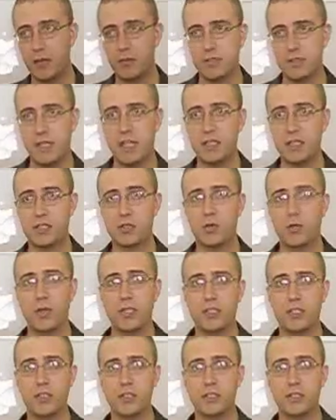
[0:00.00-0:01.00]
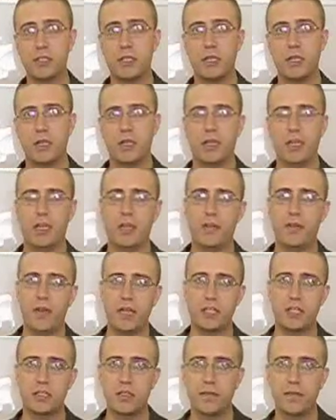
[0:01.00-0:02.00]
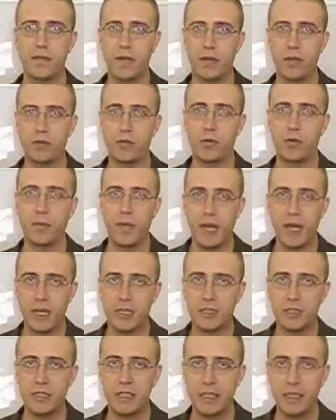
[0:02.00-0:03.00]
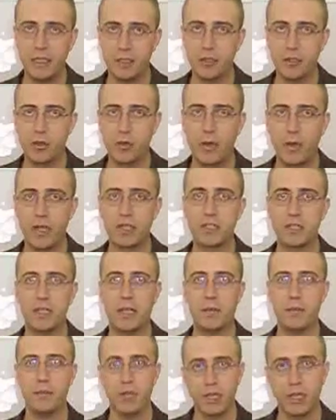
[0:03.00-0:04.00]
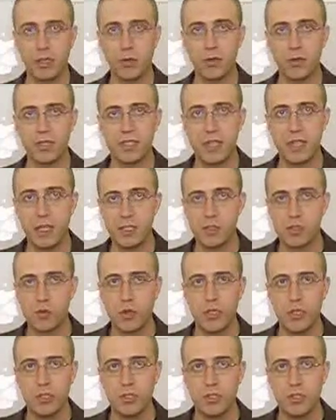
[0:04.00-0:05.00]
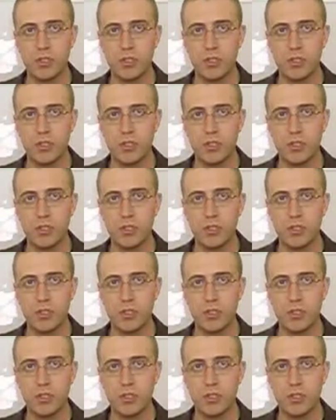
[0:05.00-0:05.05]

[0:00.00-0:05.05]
test questions, and I've actually found grammatically incorrect and ambiguous test questions